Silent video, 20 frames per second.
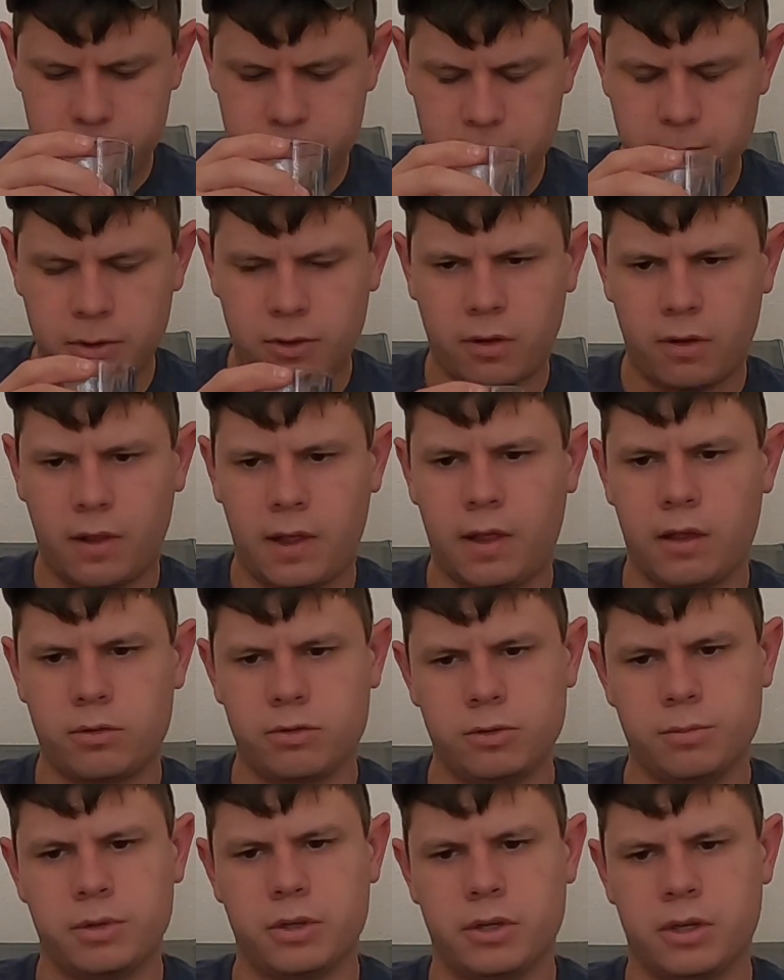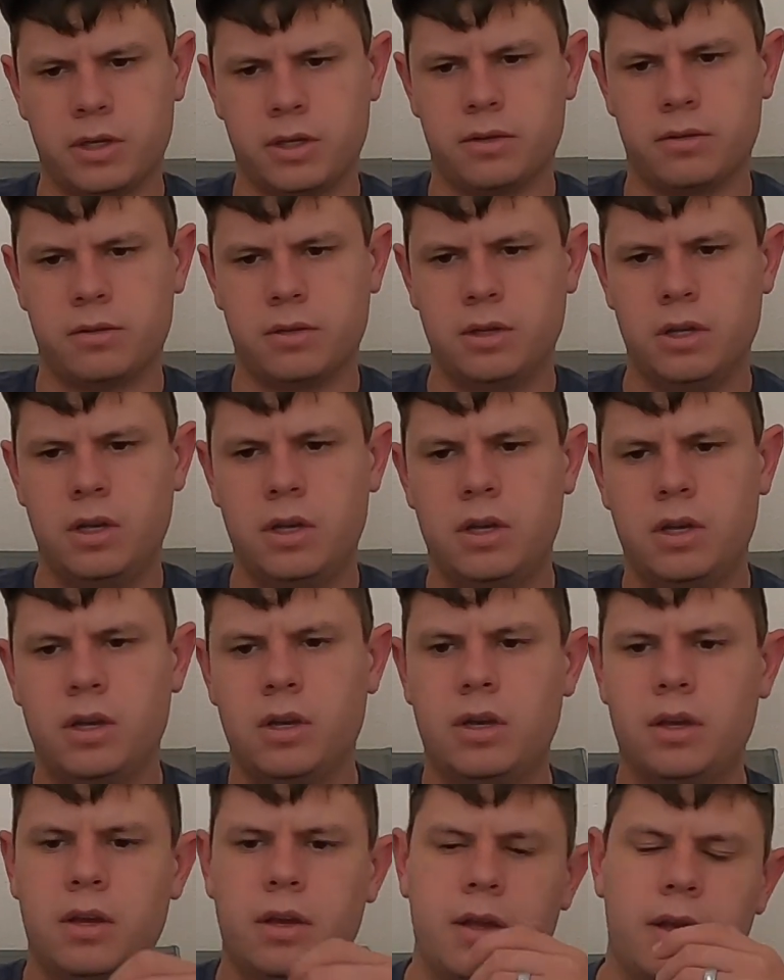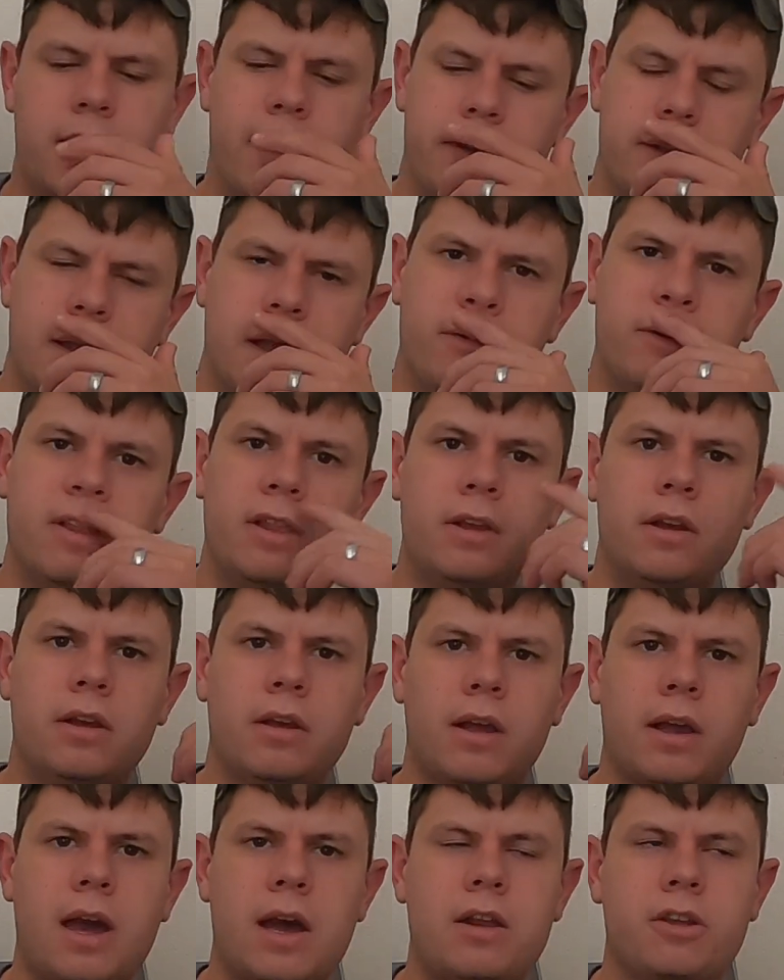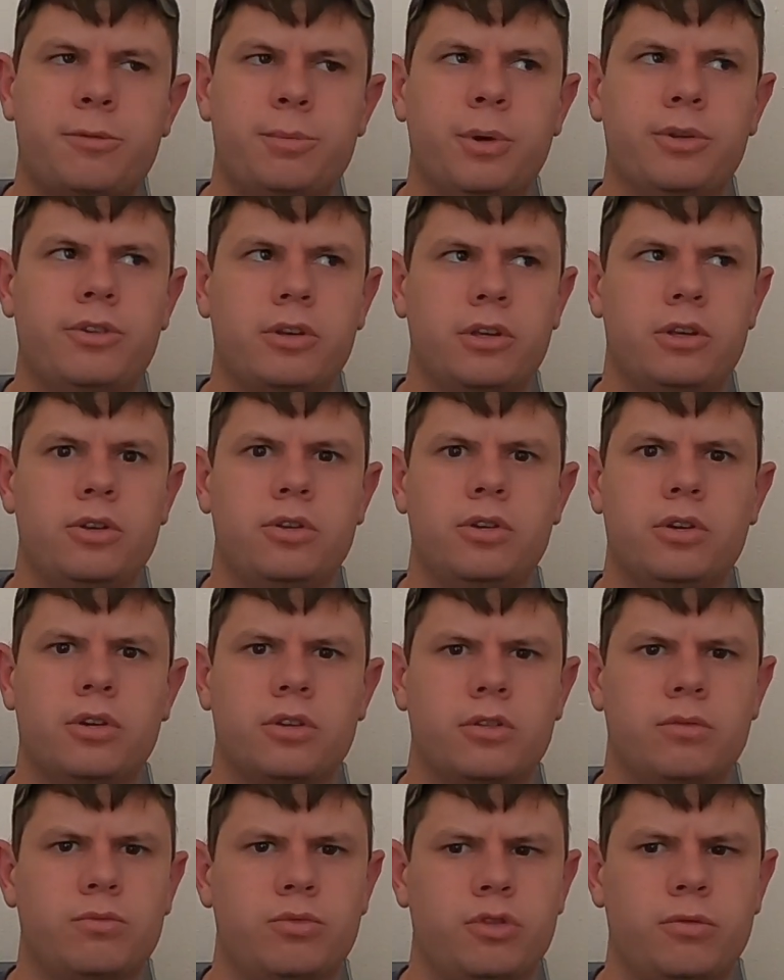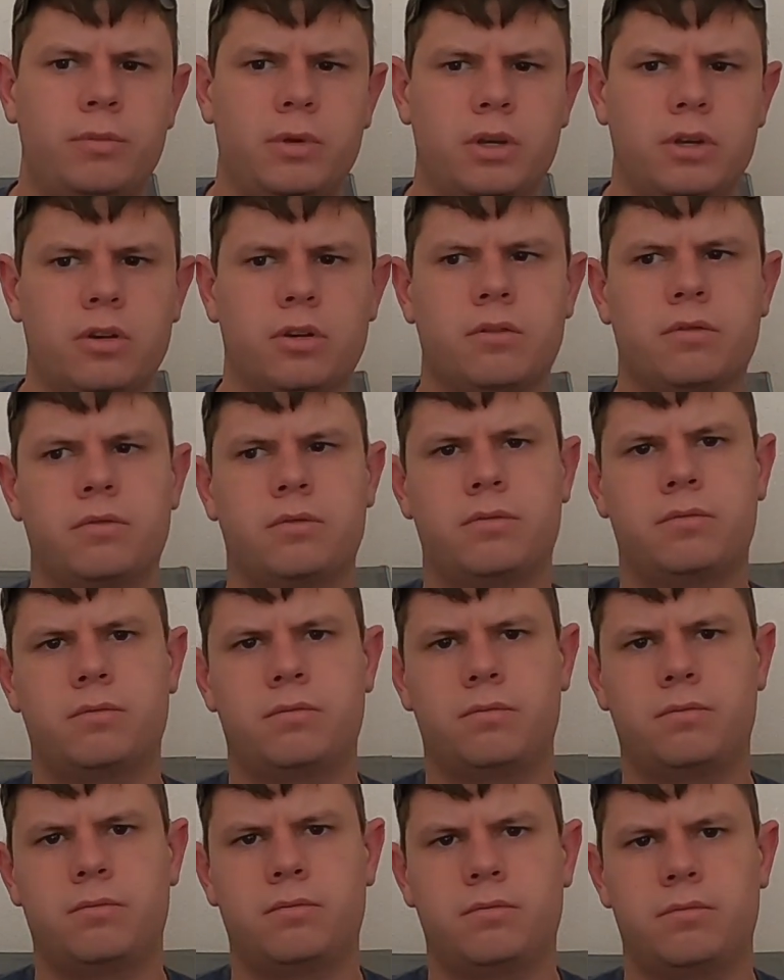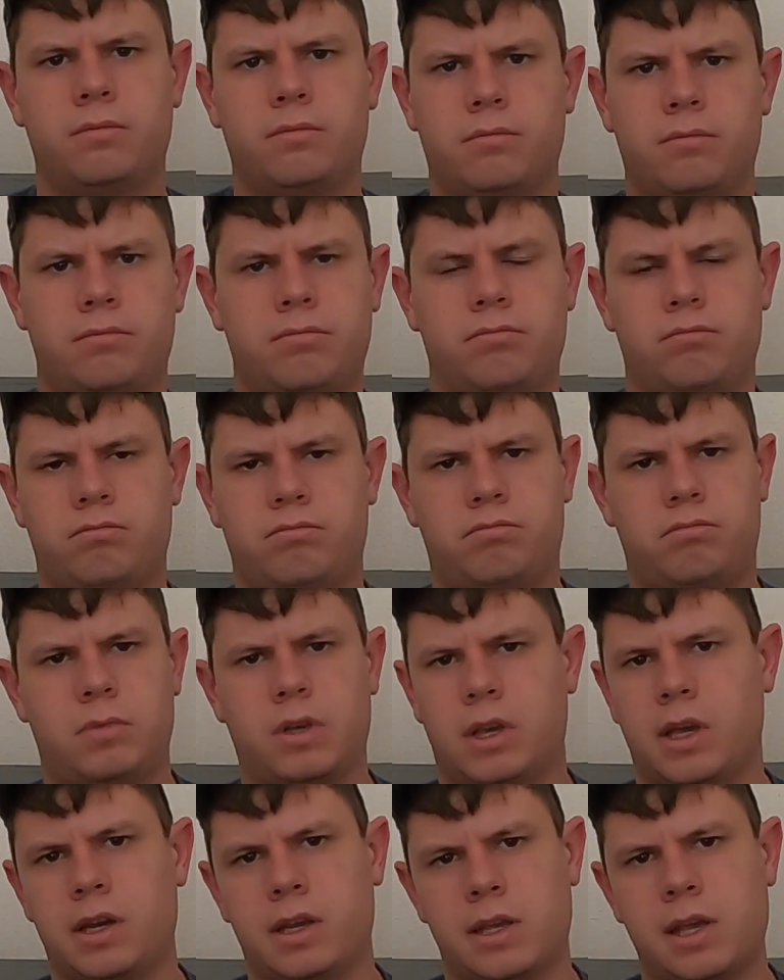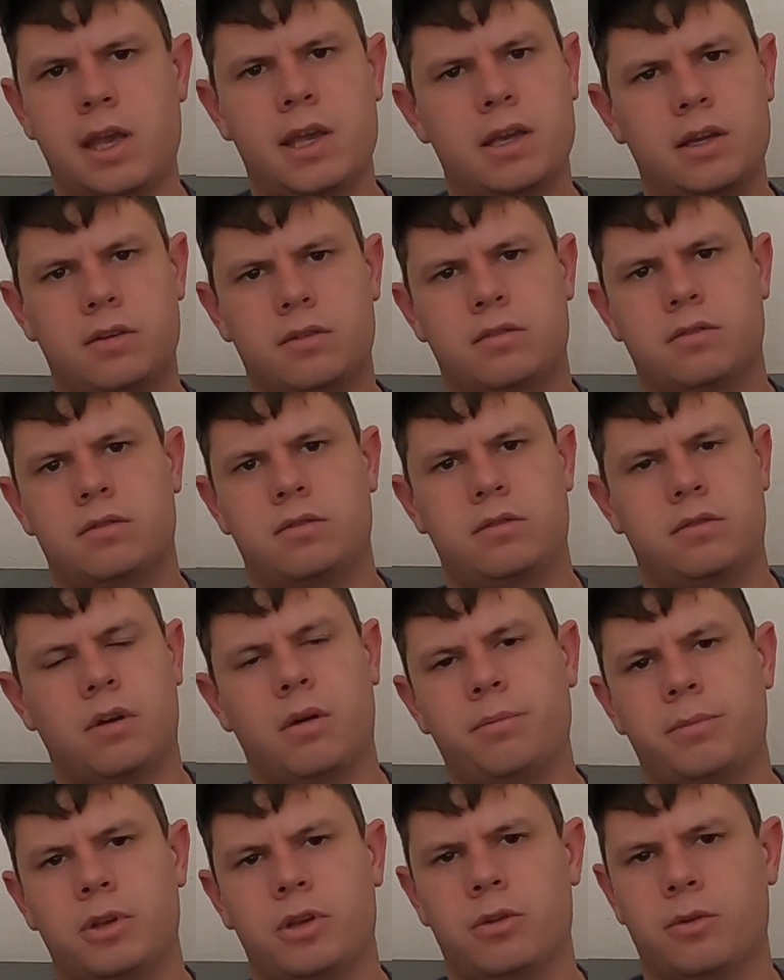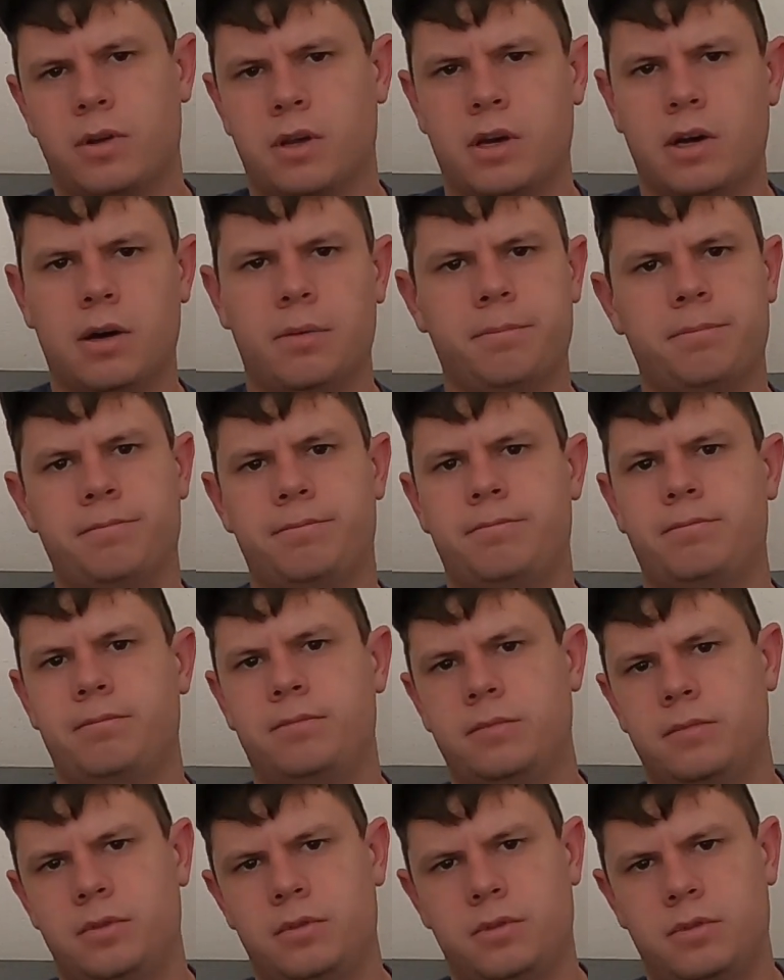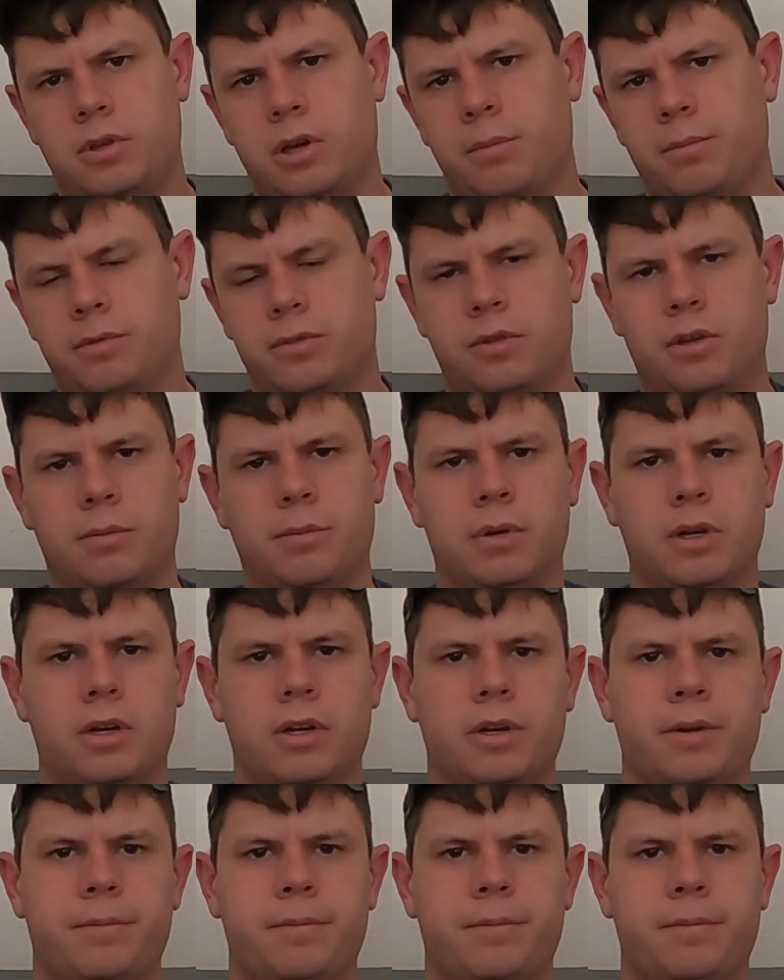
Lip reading: It smells a lot like root beer again. It really does. It kind of smells like you took some root beer, like in a can, dumped into a cup, dumped some,